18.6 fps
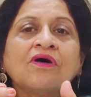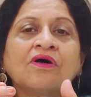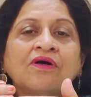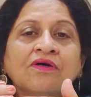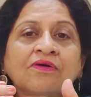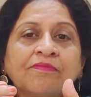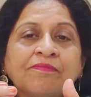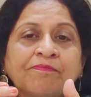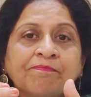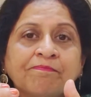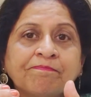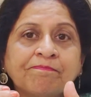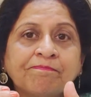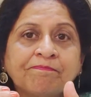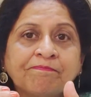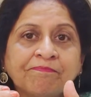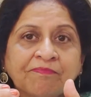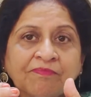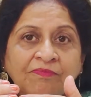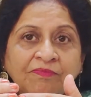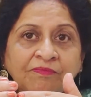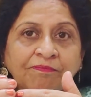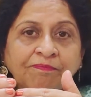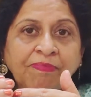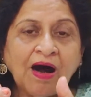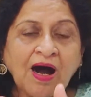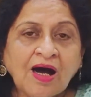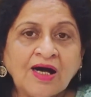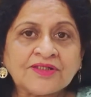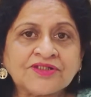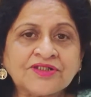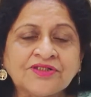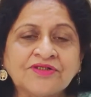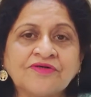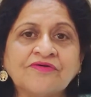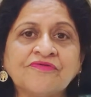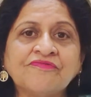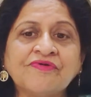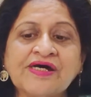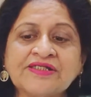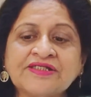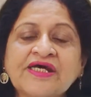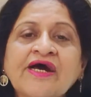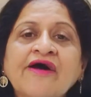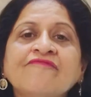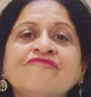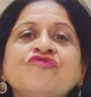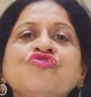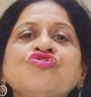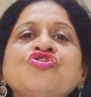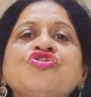a path where they have to